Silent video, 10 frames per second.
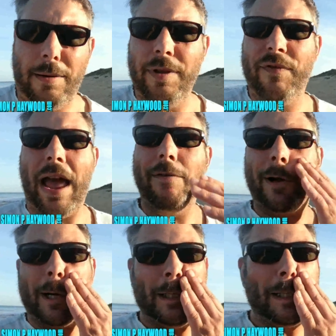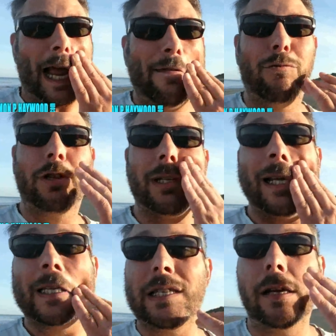If you haven't got onto Dave Wood's
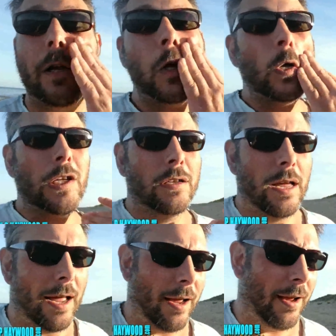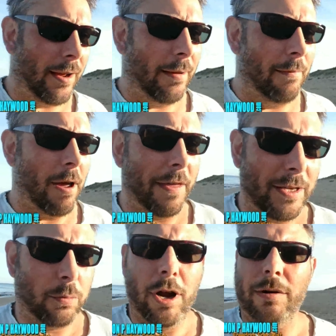list, I think
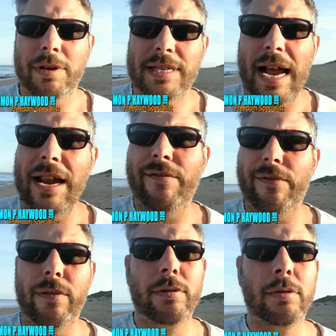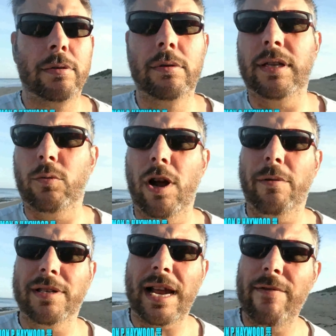it's Work with Dave. Is it
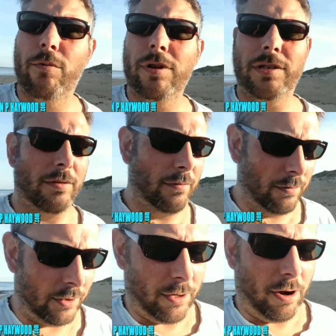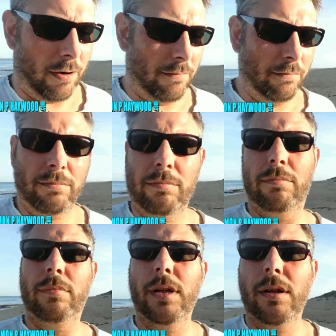workwithdavewood.com?
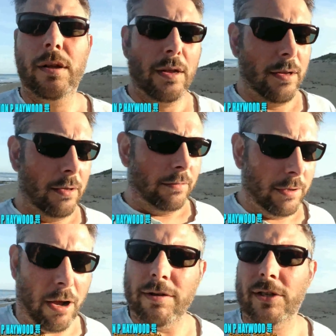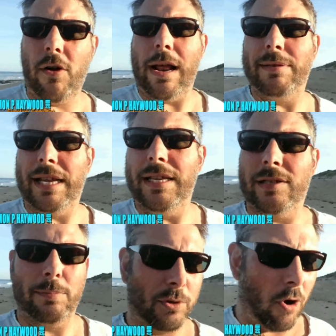Go and sign up to
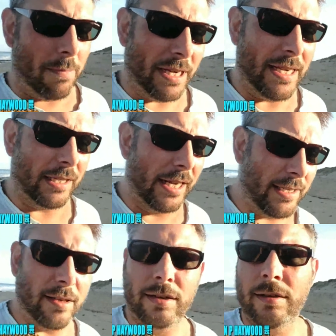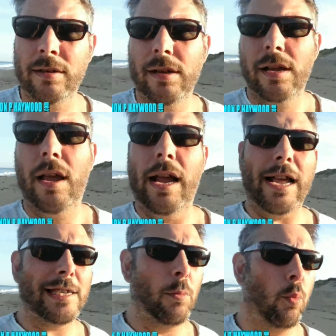subscribe to his list and
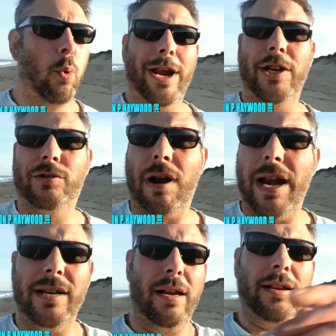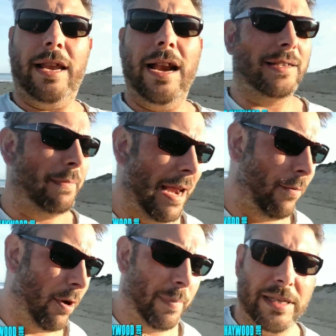get some wicked training. It doesn't matter
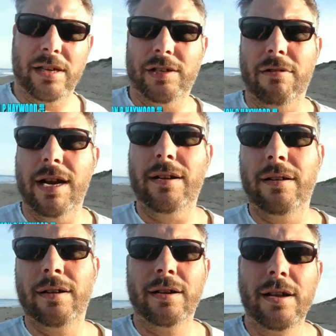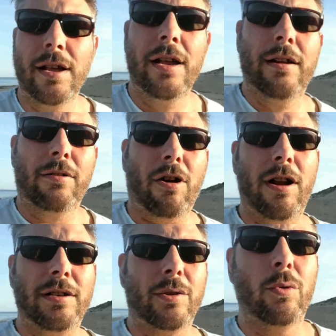what business you're in,
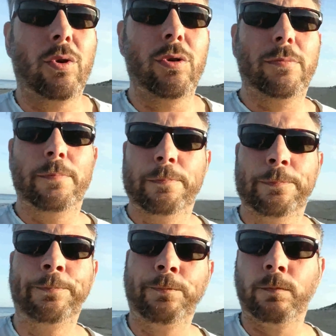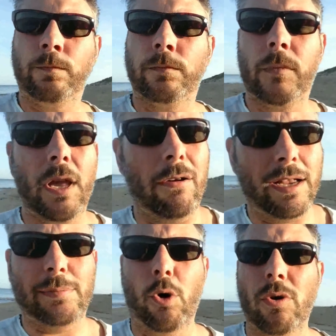right? It's all good. Go and
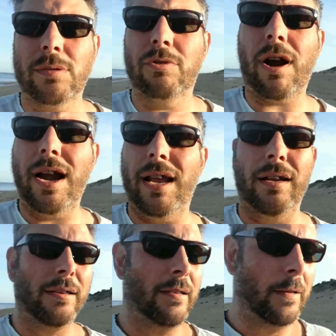get some awesome training.